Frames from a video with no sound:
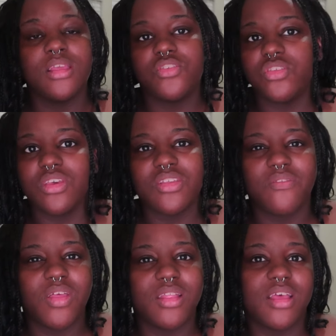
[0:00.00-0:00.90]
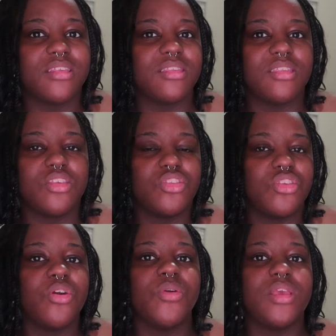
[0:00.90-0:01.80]
just because I feel like that's
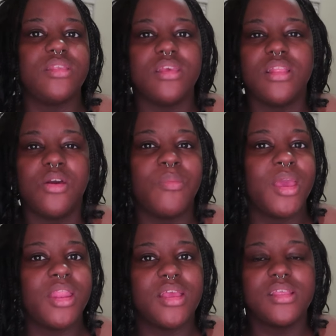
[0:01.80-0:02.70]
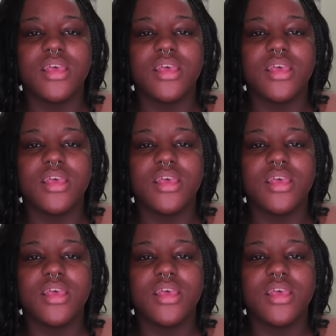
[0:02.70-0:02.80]
so easy, low maintenance.